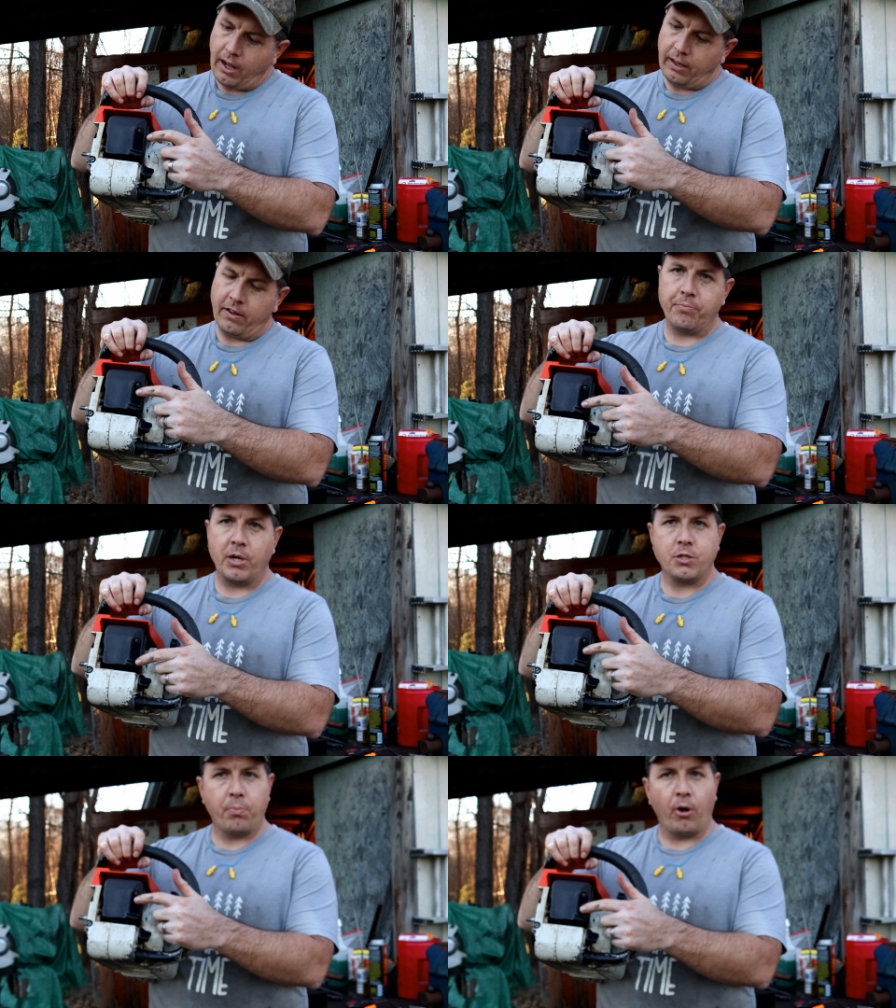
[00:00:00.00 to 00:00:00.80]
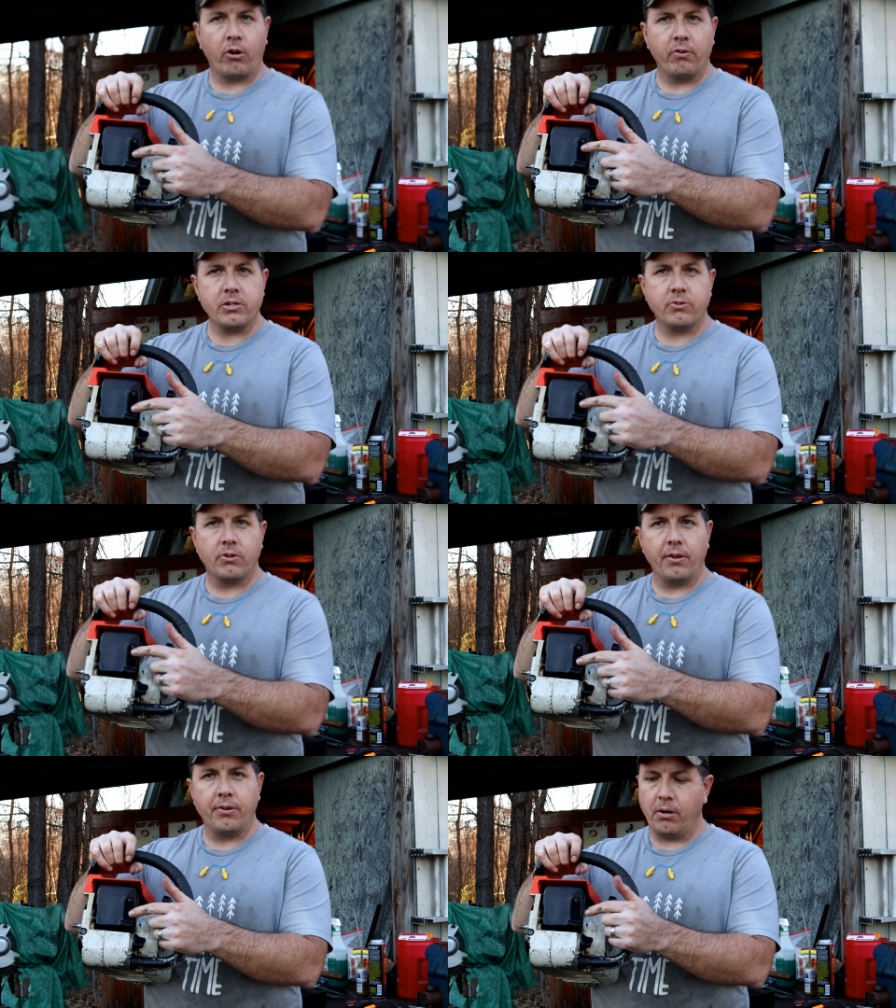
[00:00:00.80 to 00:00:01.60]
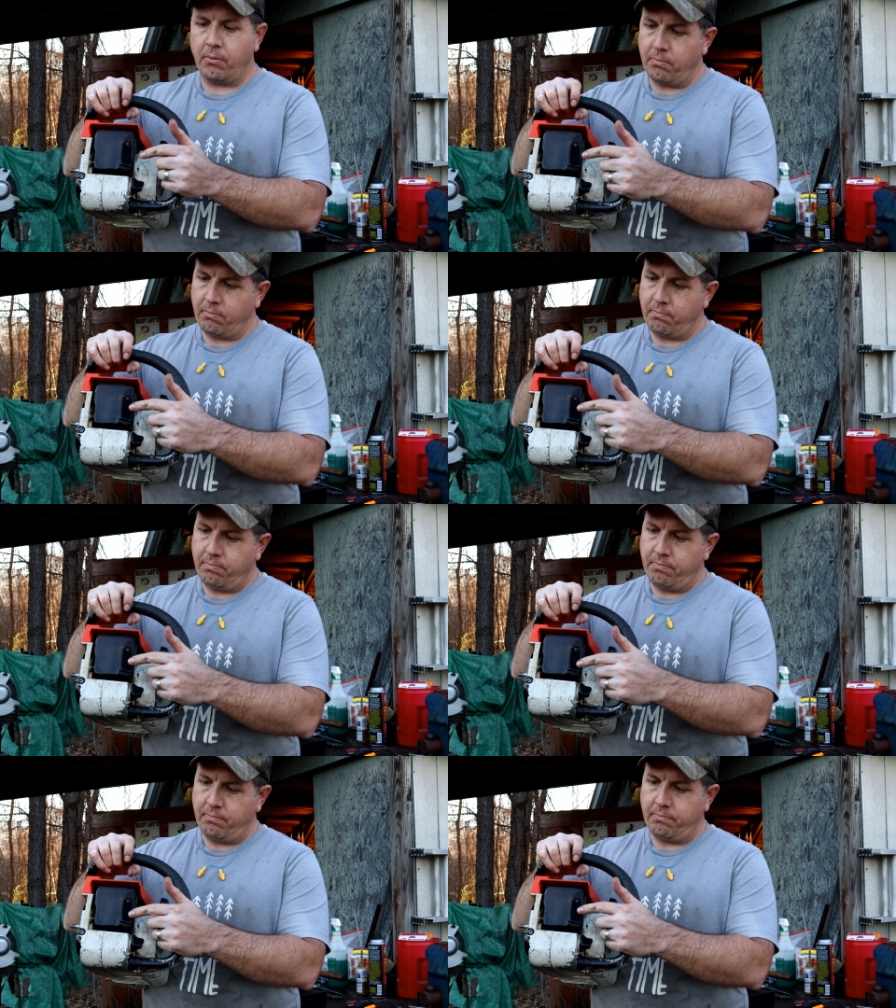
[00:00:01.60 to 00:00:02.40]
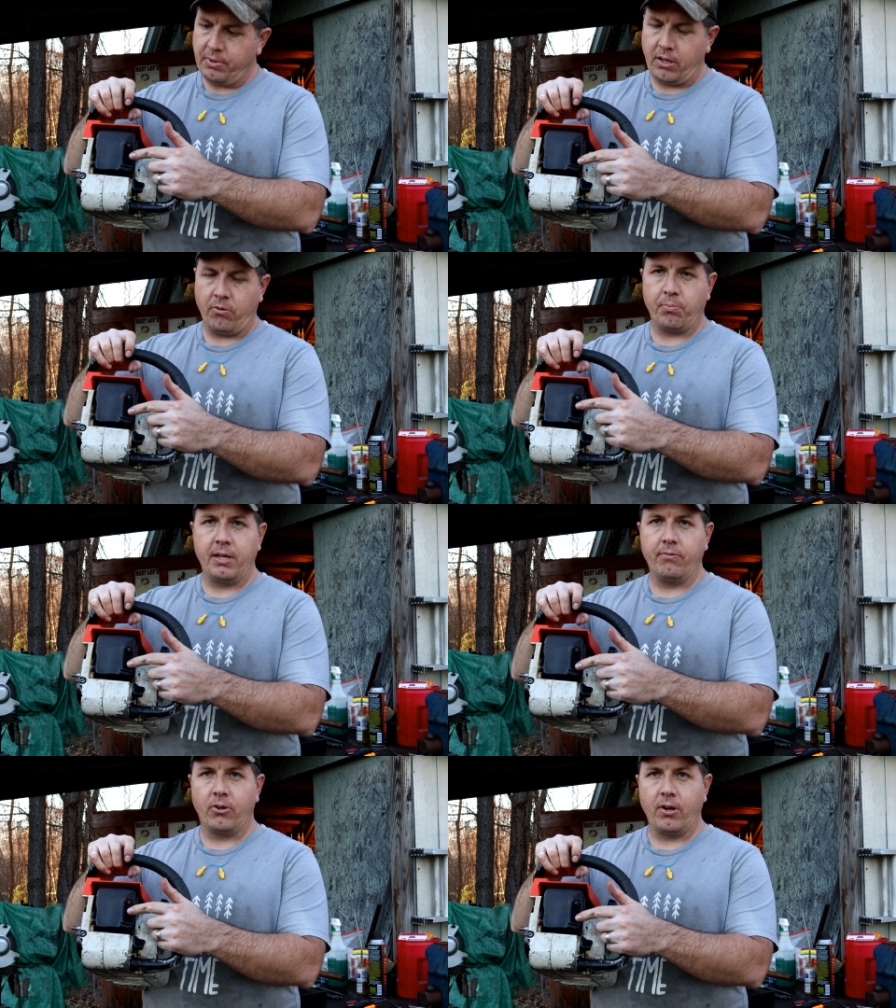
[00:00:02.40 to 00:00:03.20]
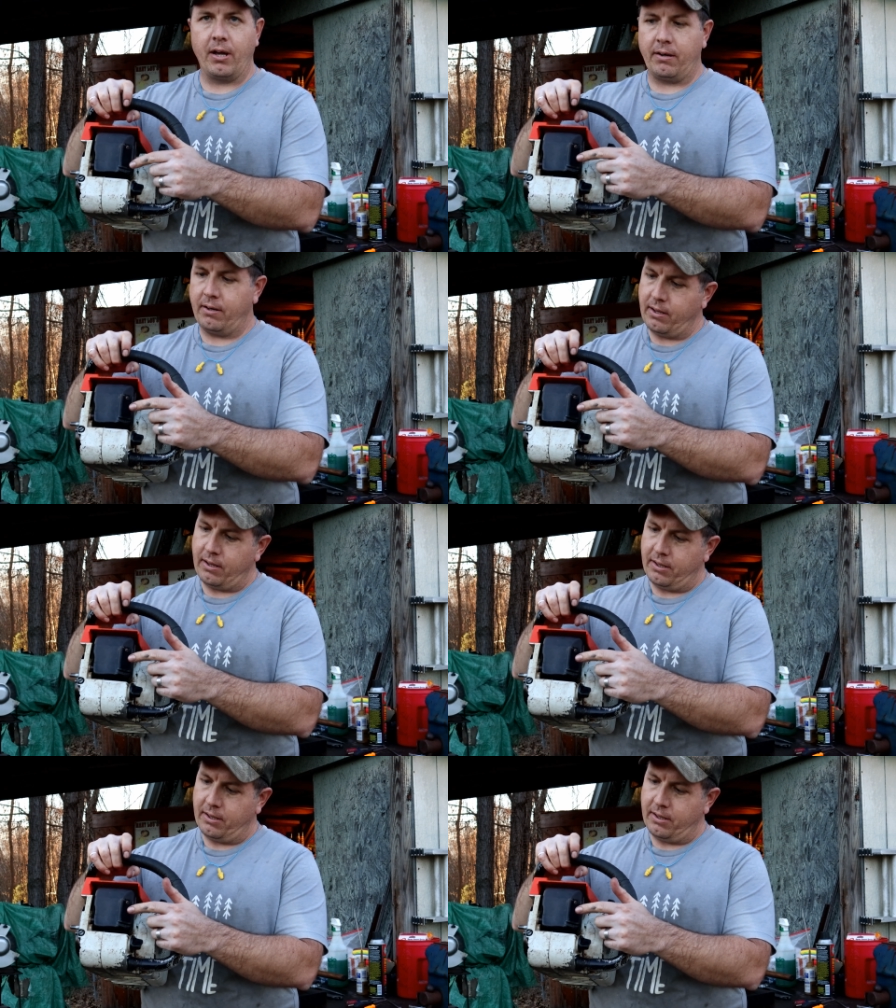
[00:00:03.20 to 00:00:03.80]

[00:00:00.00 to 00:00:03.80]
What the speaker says: I left my spark arrestor on there because, believe it or not,